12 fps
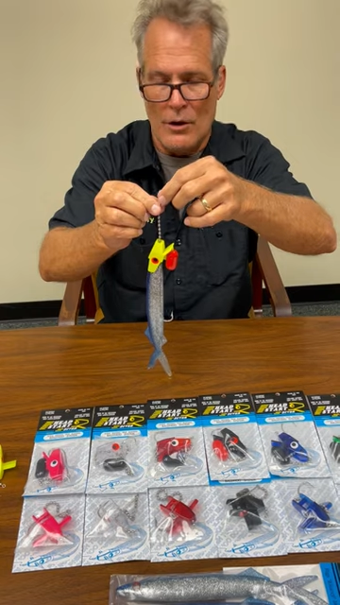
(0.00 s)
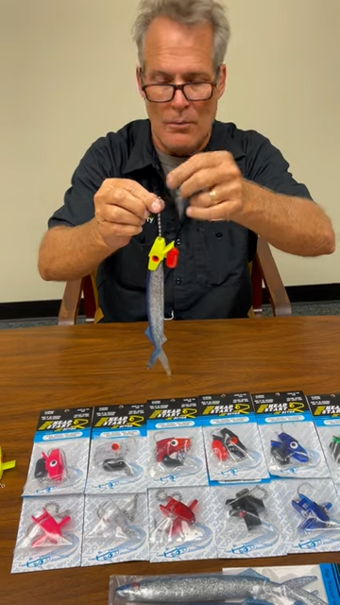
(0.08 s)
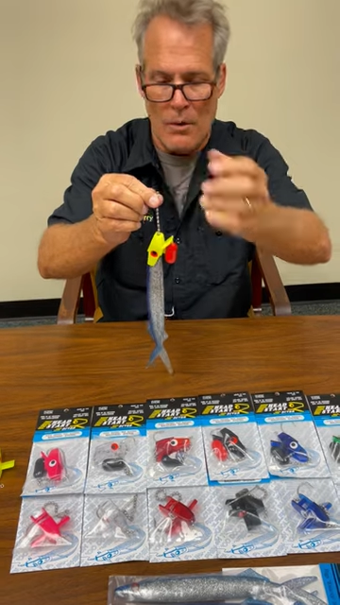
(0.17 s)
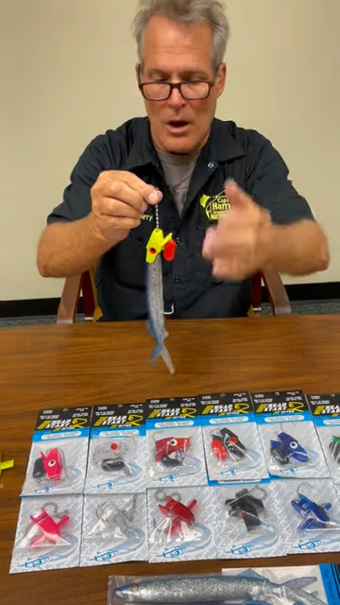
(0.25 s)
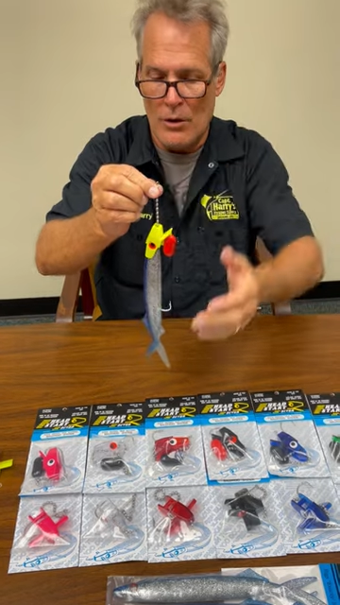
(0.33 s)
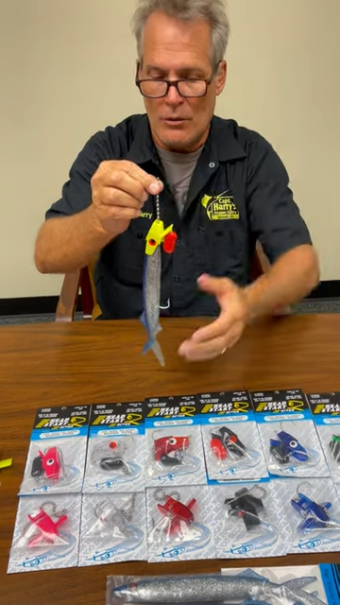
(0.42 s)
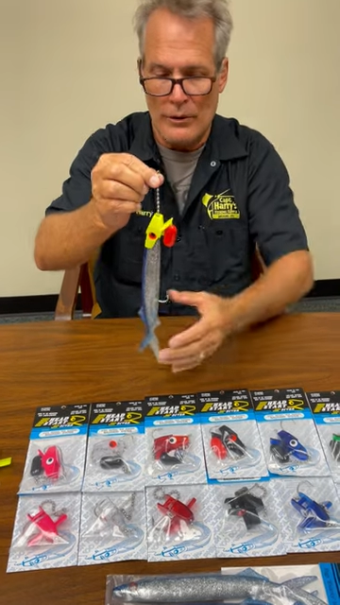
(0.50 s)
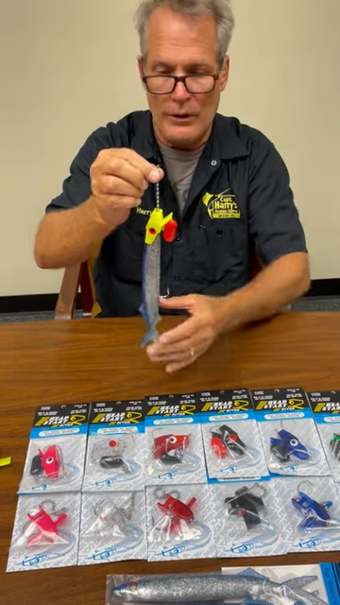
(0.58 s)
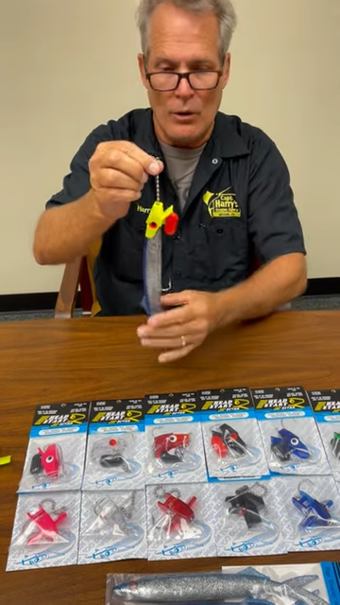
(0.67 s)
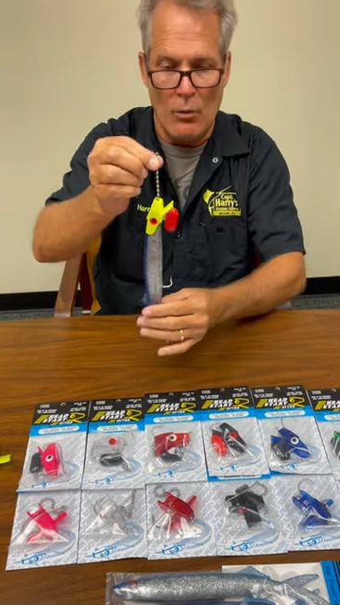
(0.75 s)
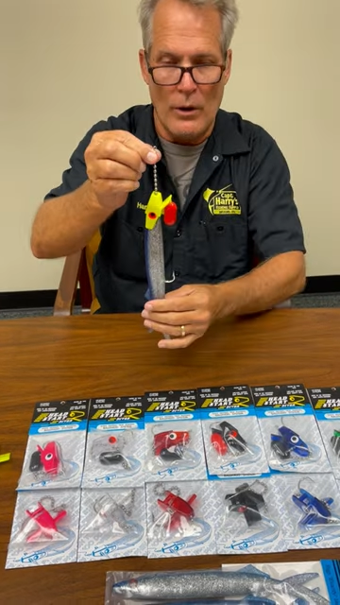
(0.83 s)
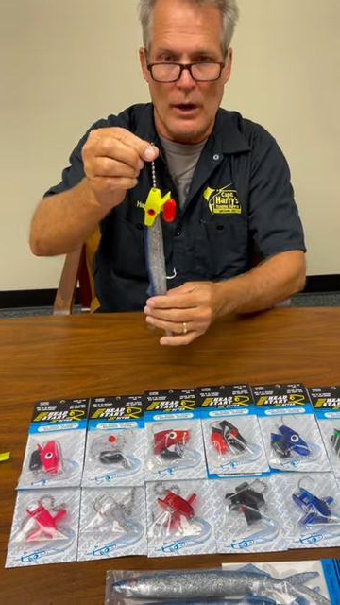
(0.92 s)
your mono
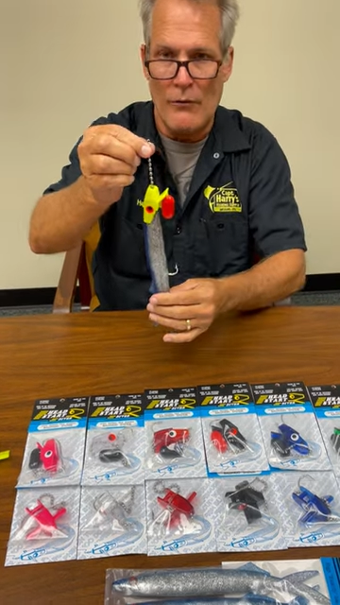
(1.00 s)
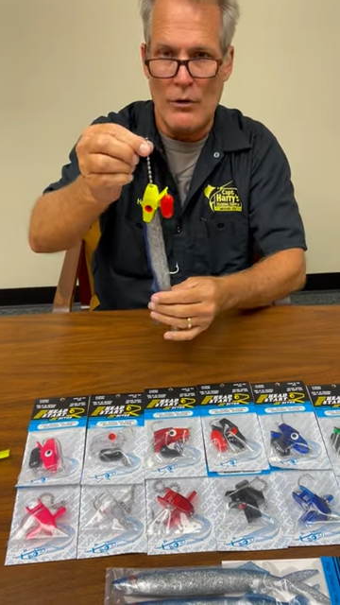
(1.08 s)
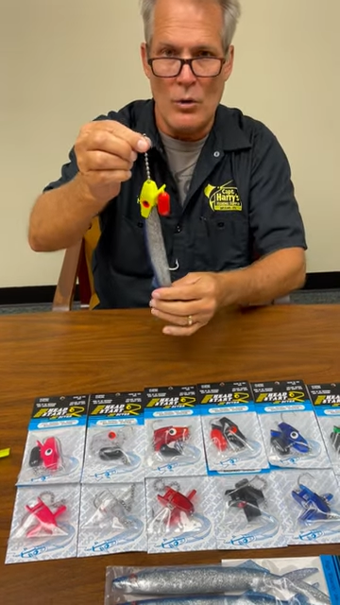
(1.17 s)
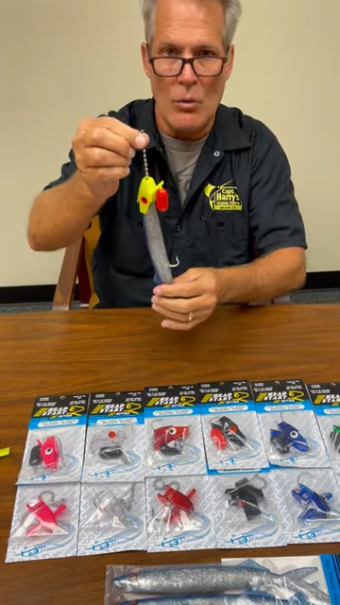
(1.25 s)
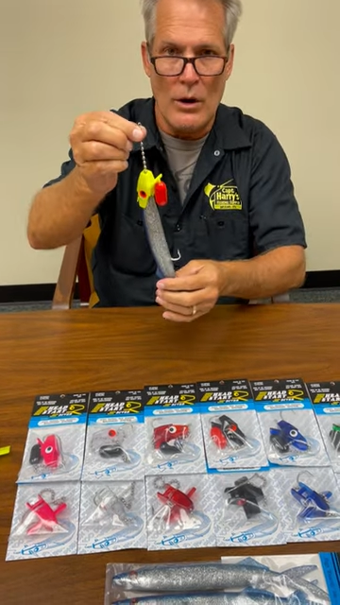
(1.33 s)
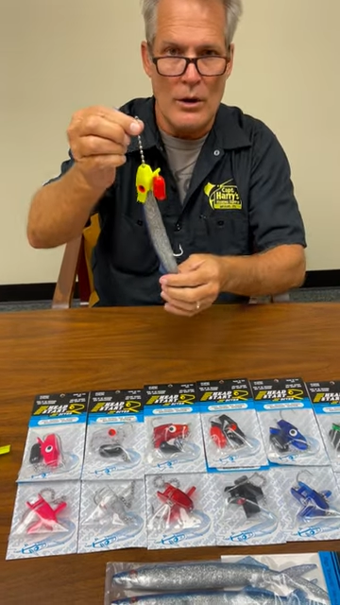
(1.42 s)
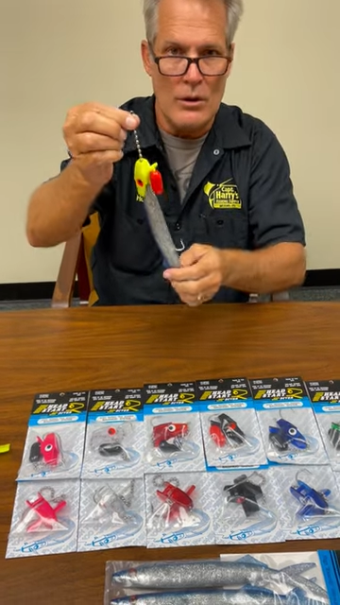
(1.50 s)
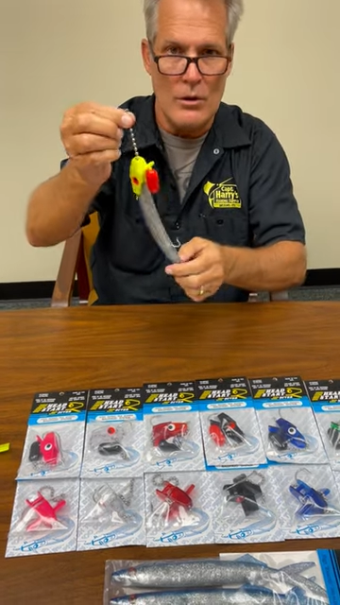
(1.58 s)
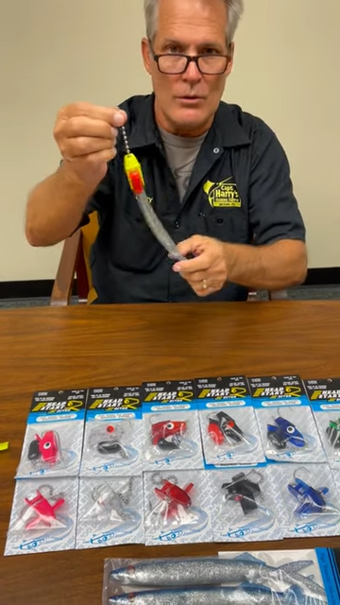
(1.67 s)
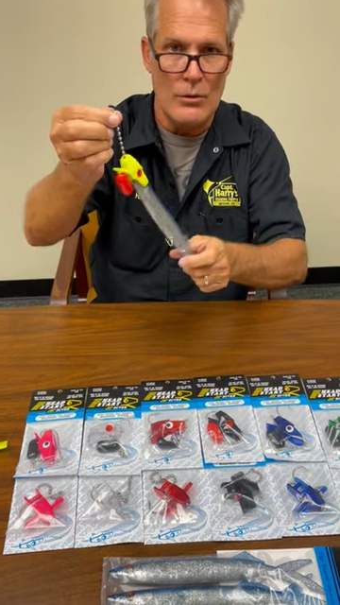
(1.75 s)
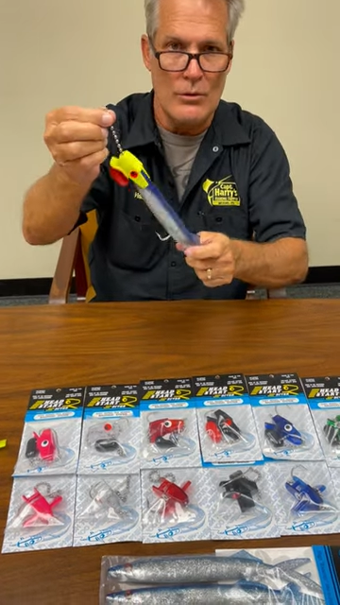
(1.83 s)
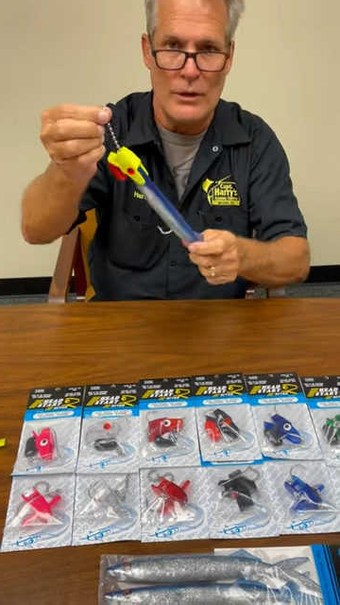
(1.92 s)
leader, whatever you wanna
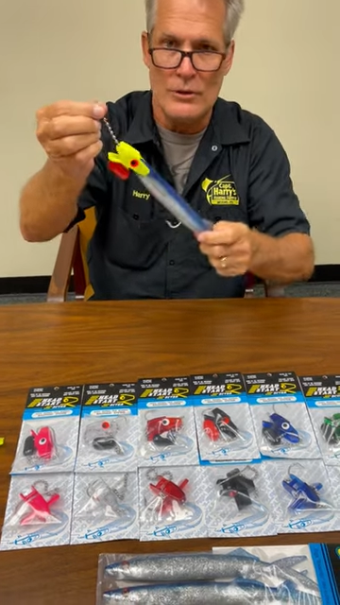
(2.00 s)
use,